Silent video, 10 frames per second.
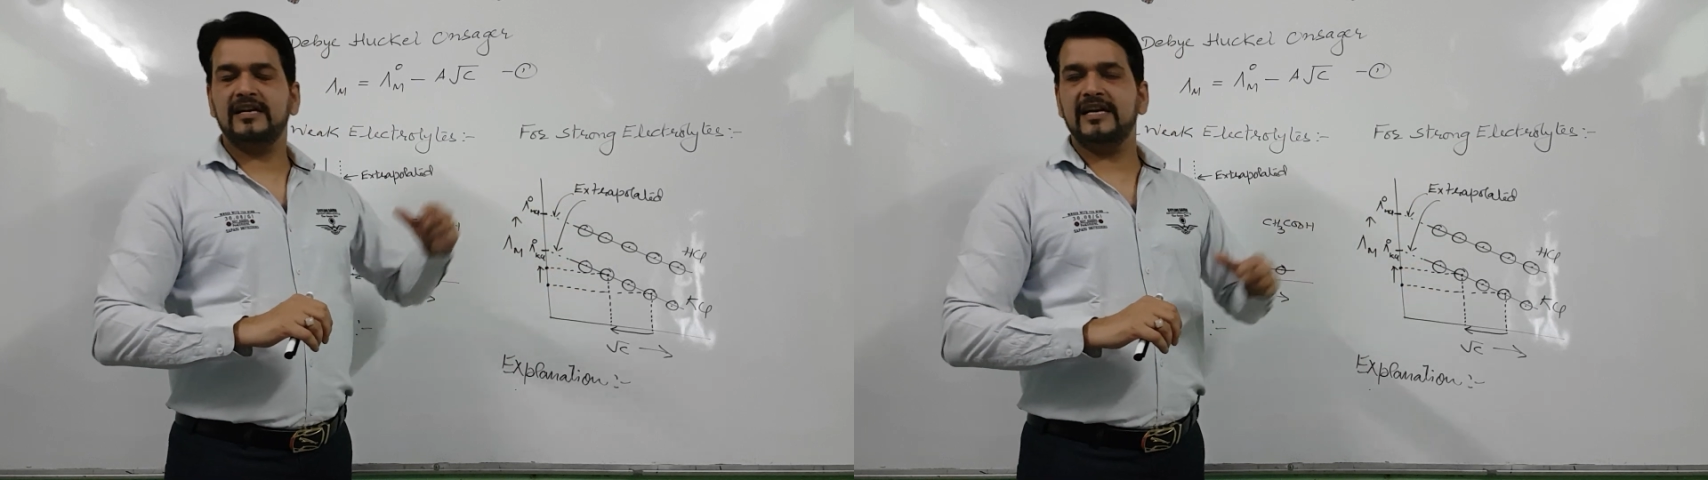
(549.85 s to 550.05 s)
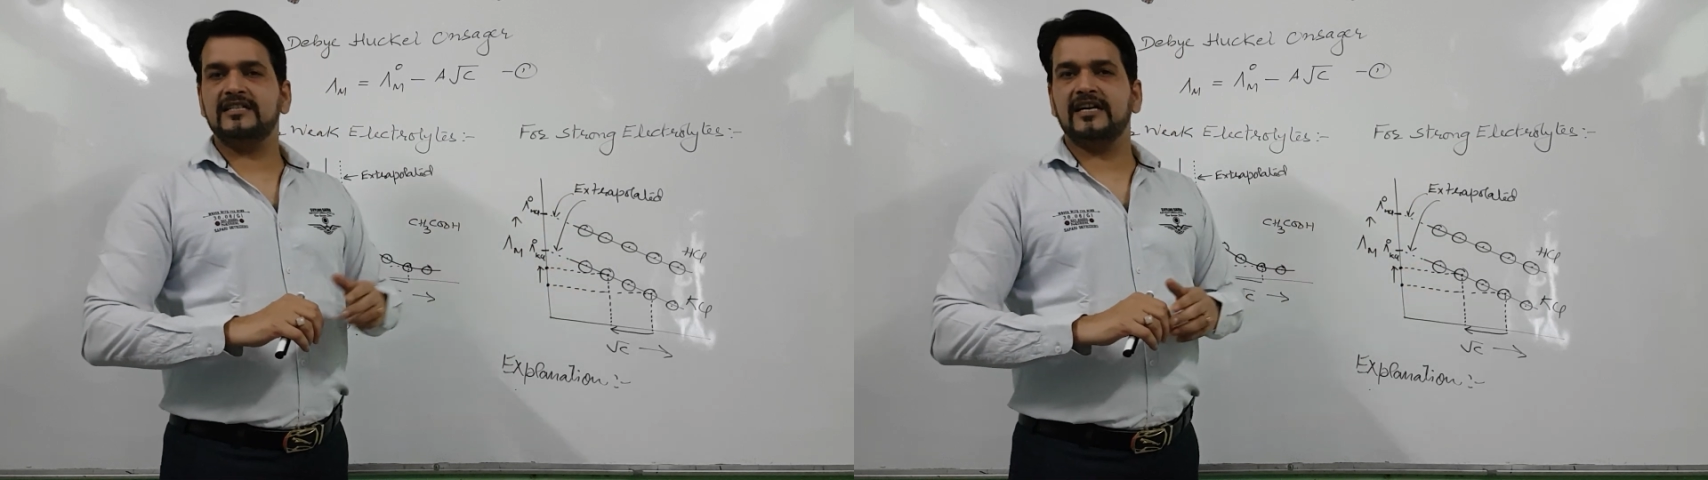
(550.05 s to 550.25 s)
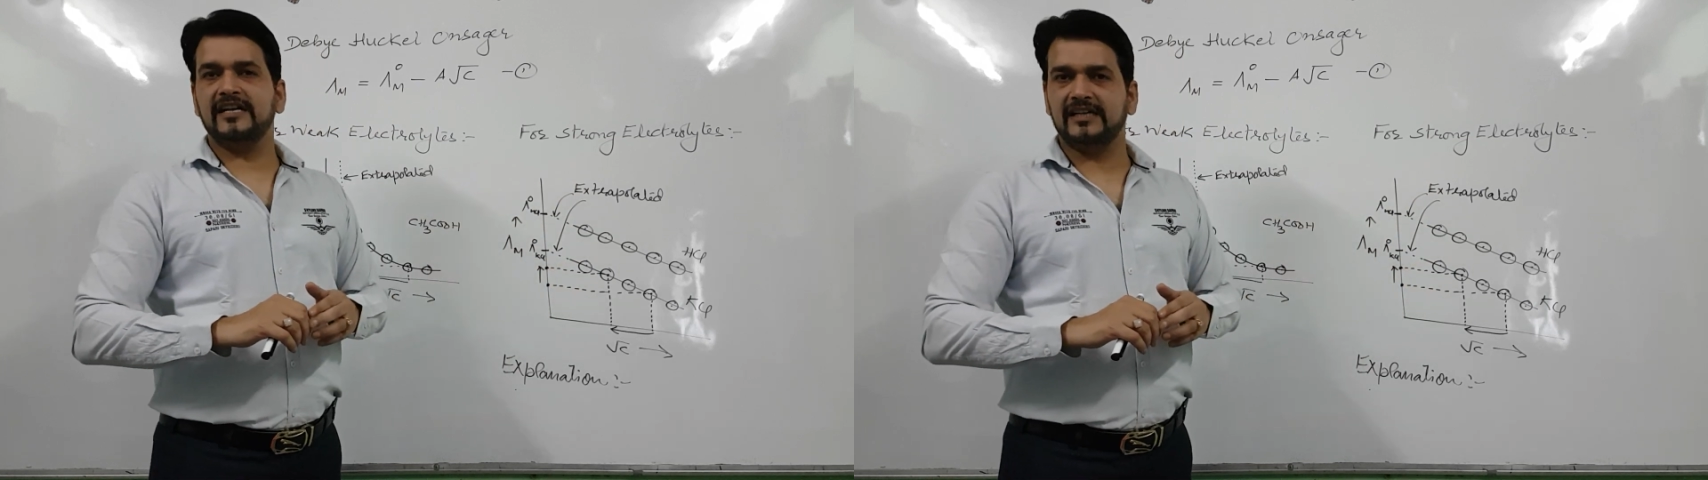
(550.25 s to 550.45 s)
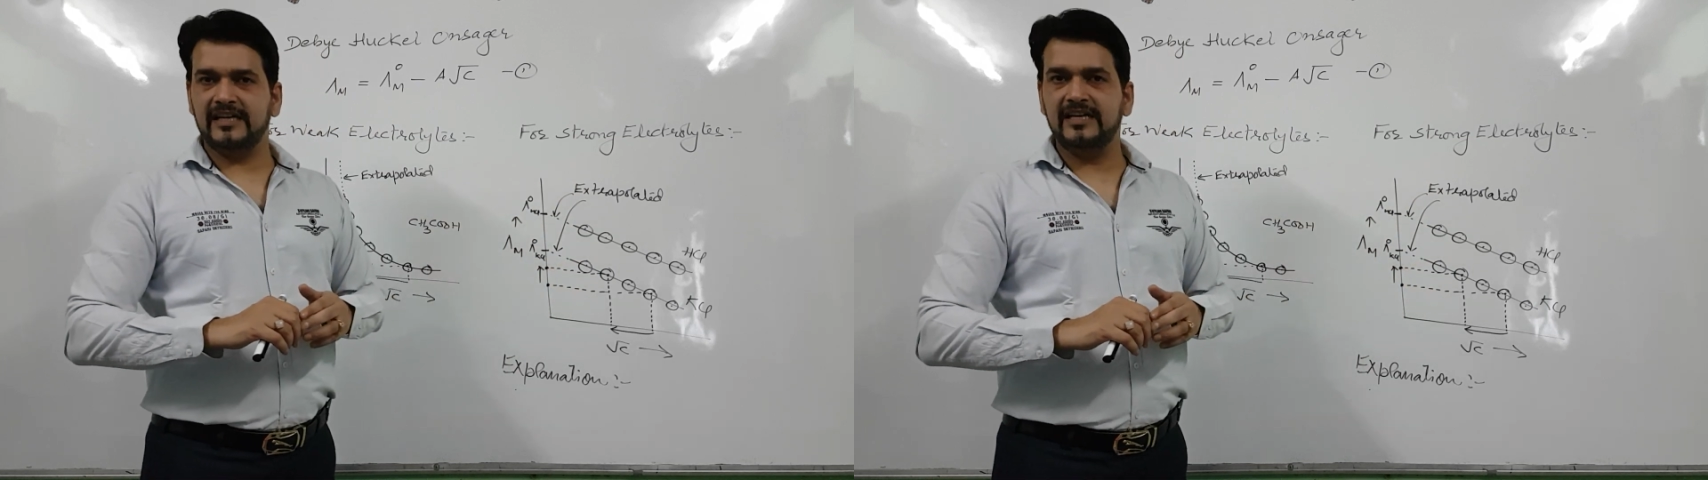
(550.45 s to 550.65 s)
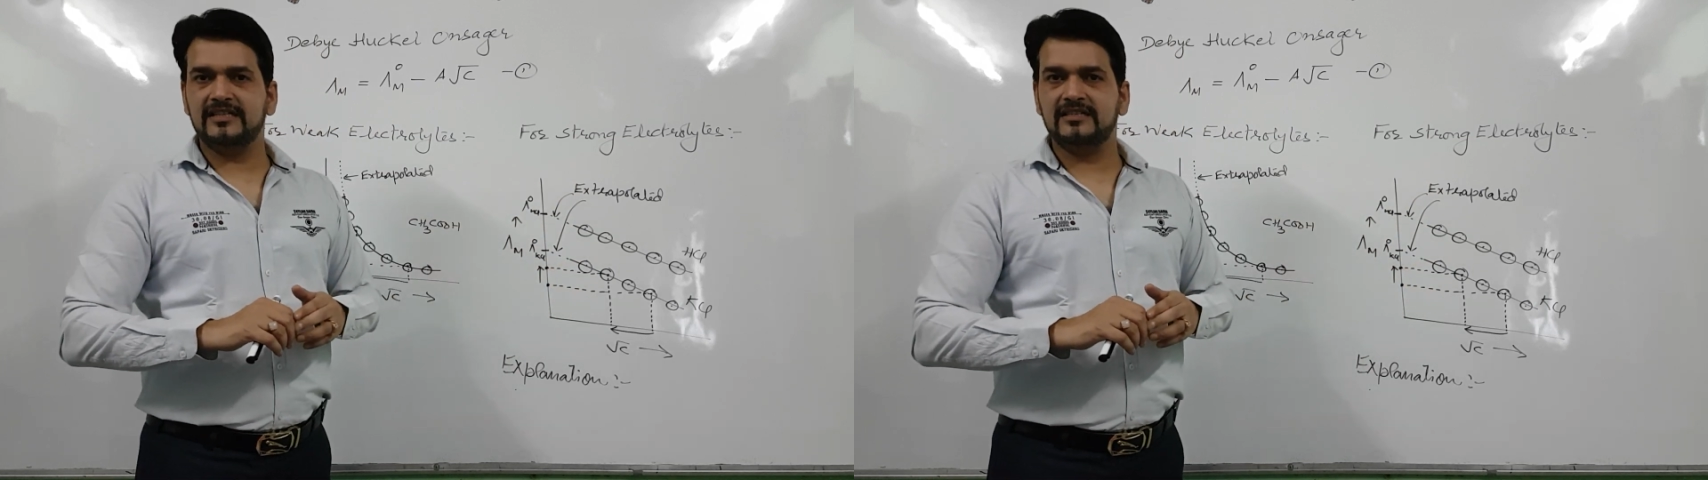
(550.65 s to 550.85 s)
is
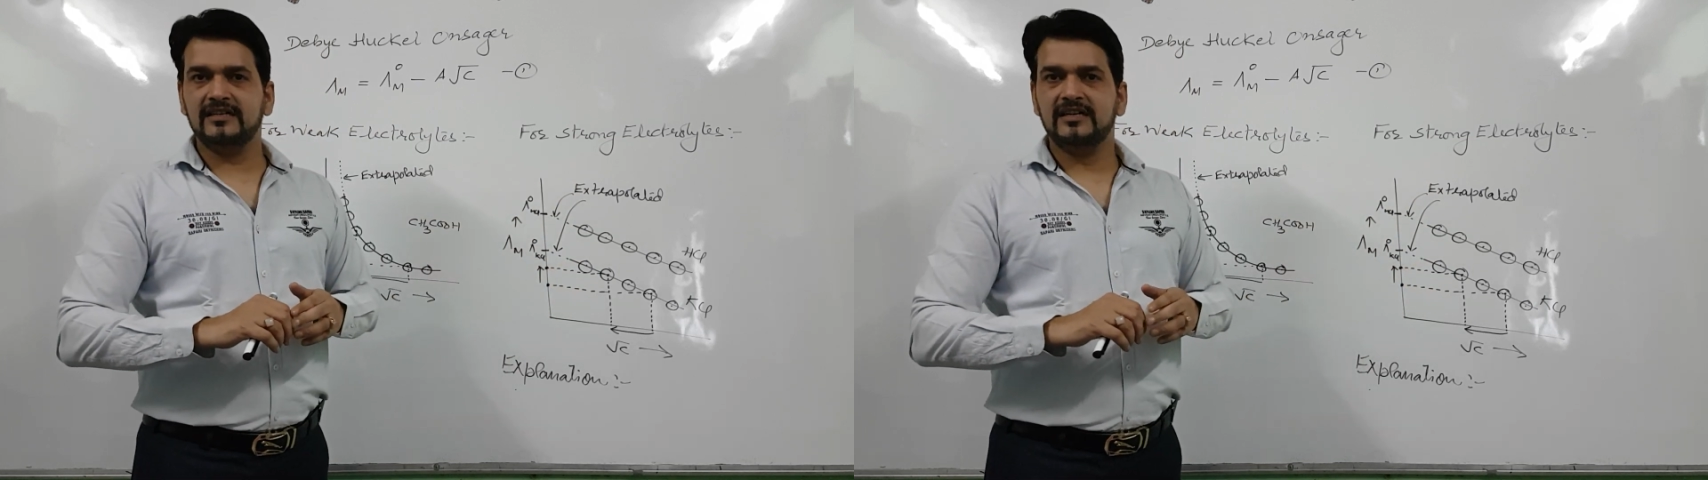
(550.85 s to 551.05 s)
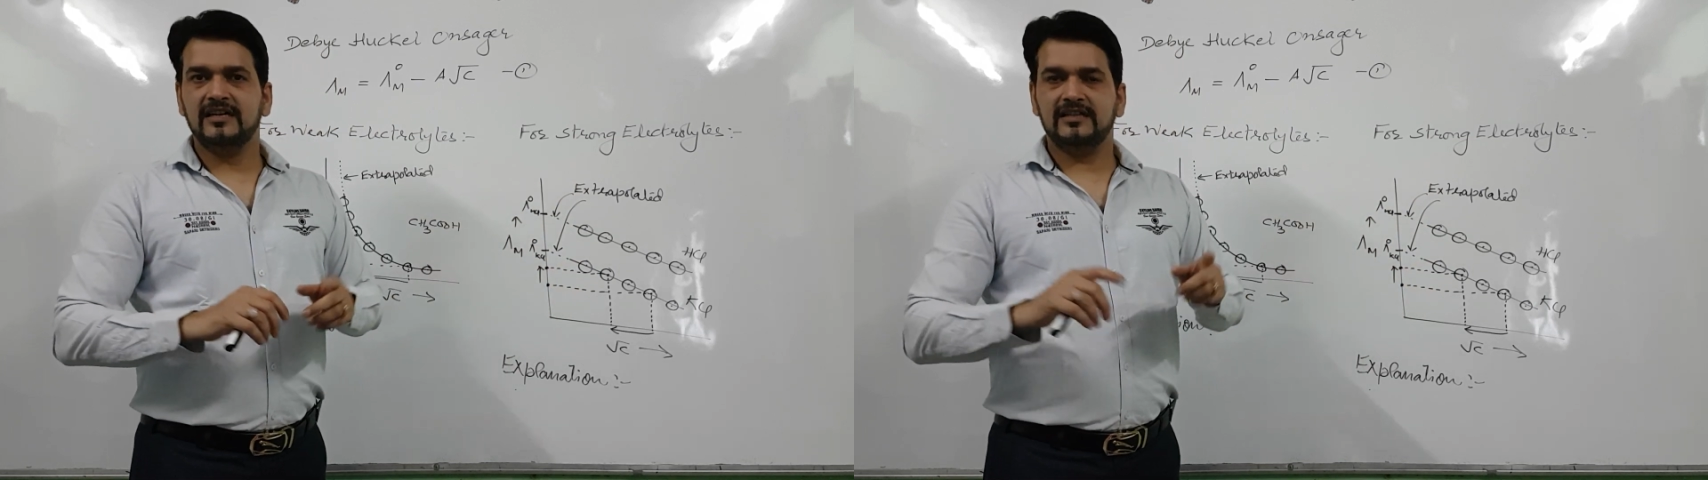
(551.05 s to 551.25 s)
decreased,